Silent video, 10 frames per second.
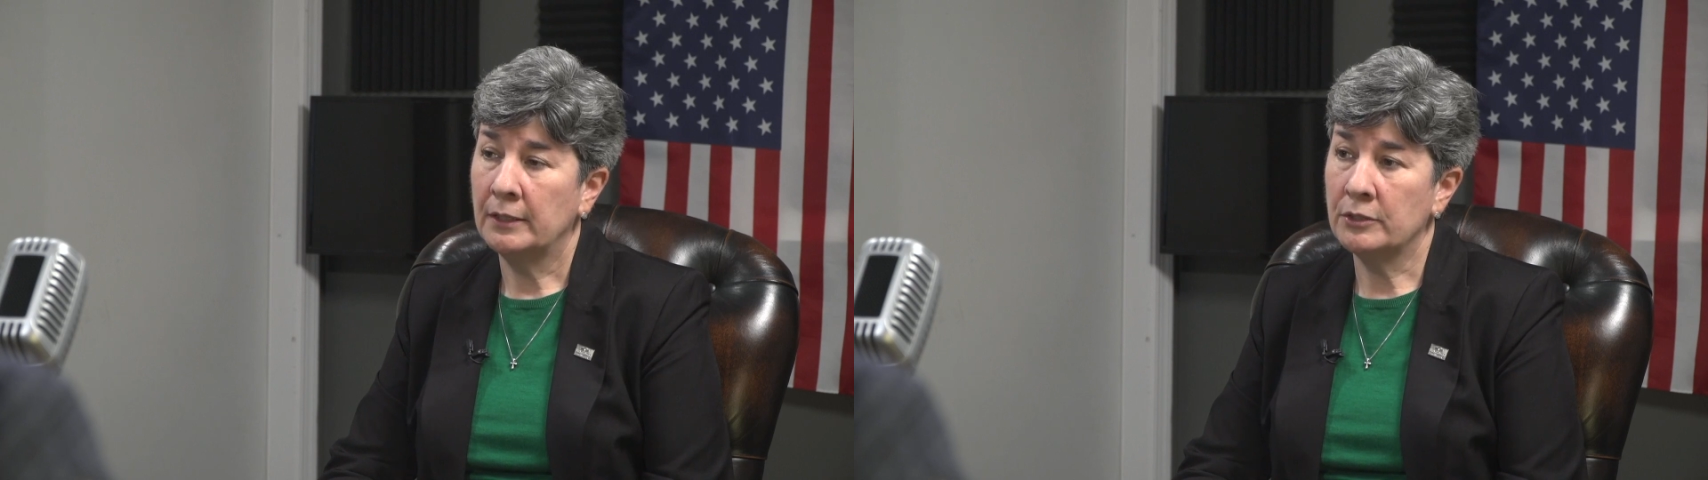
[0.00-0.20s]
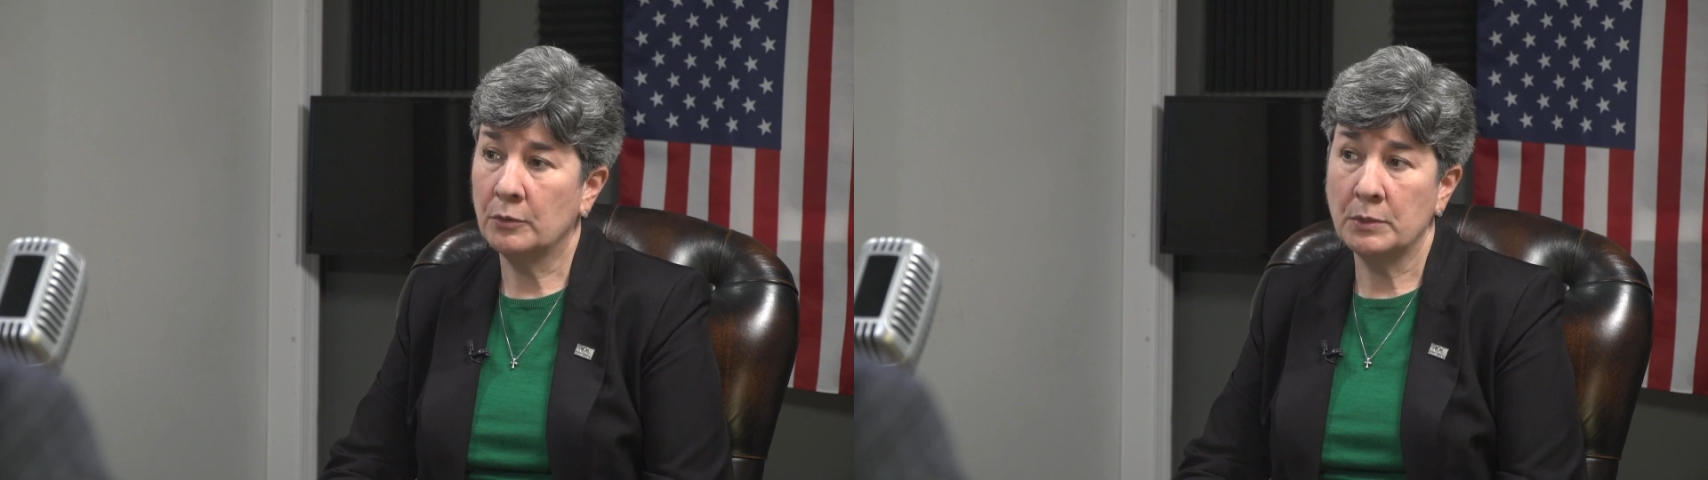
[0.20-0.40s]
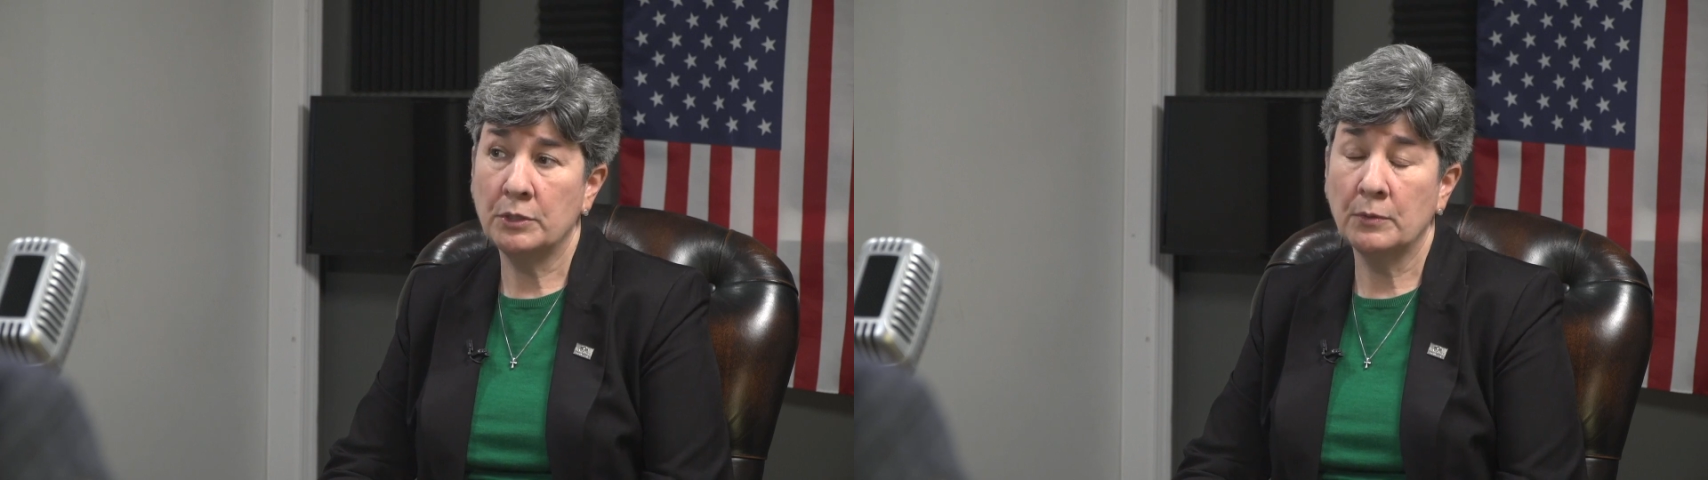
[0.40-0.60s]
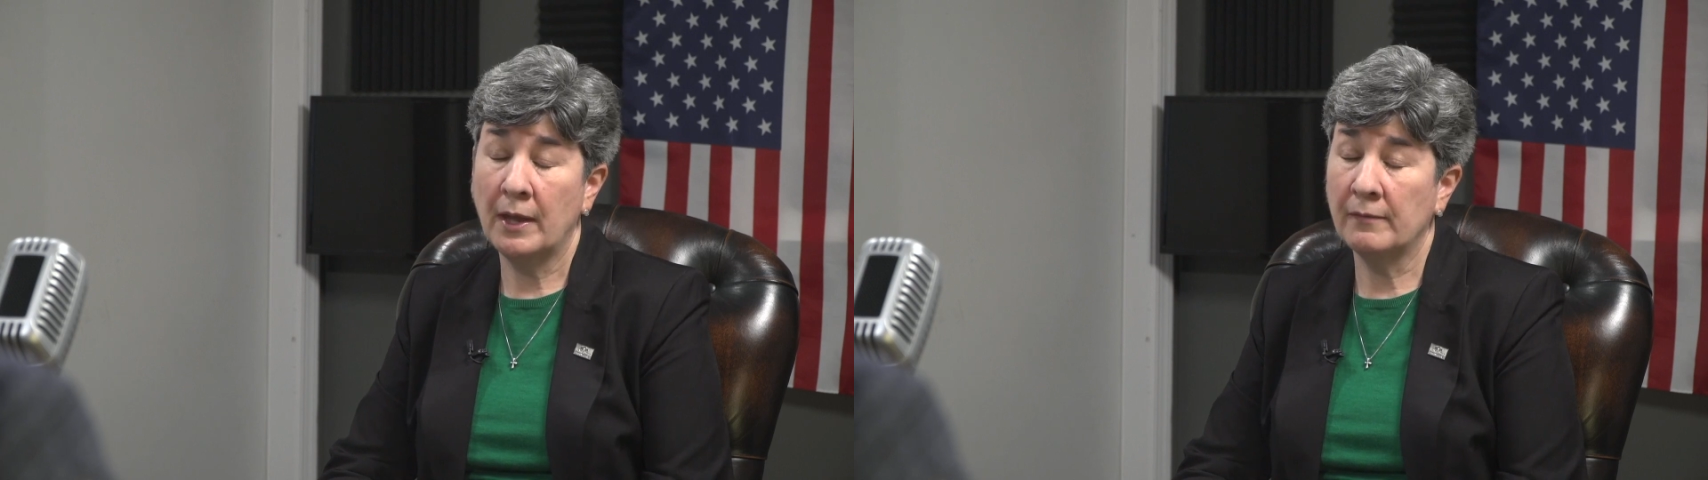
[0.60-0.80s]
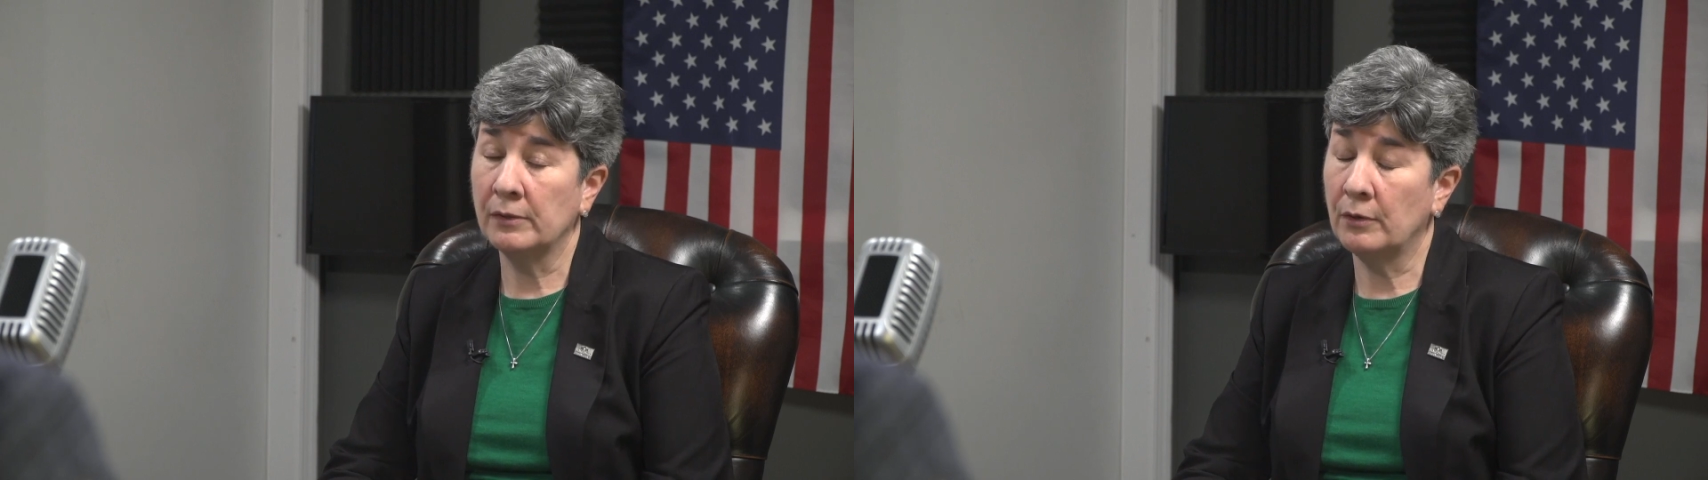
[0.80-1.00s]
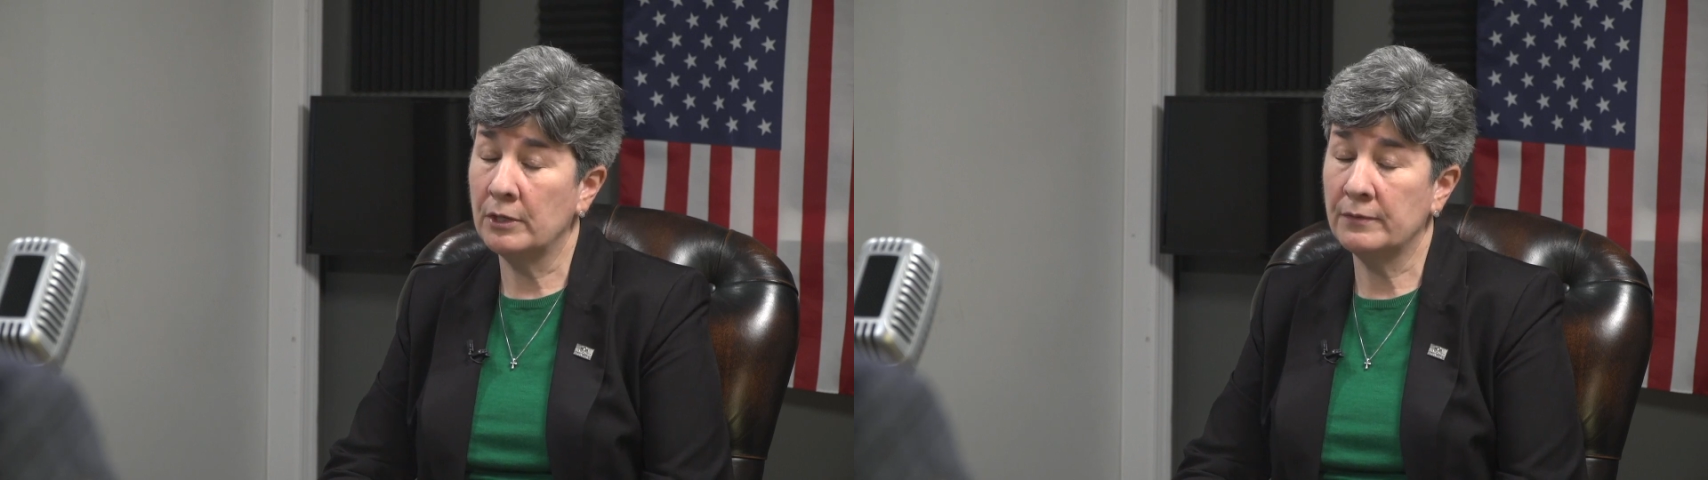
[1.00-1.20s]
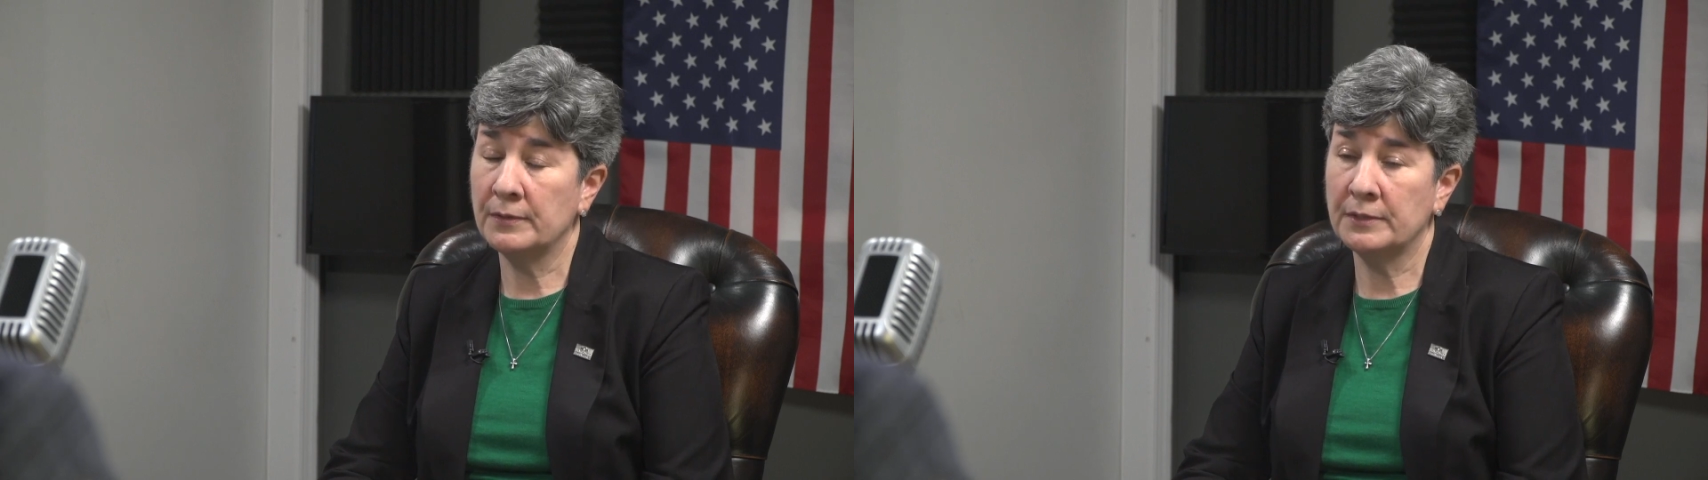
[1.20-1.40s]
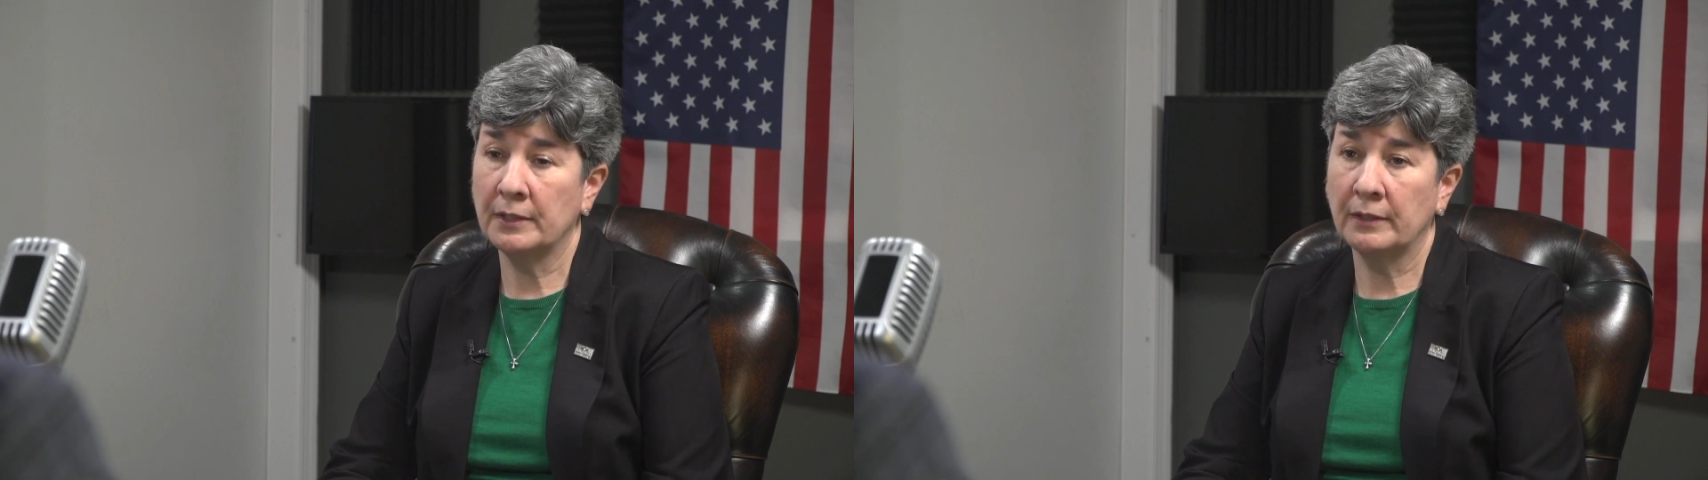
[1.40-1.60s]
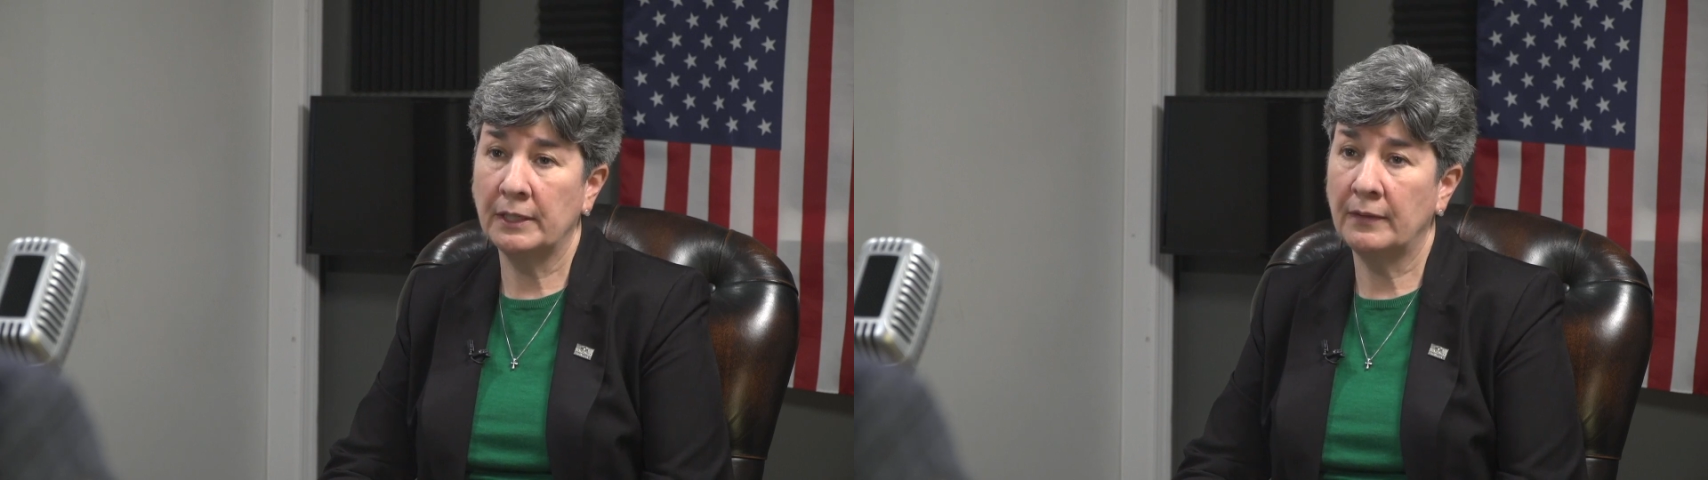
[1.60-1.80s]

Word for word: So we do have a large facility,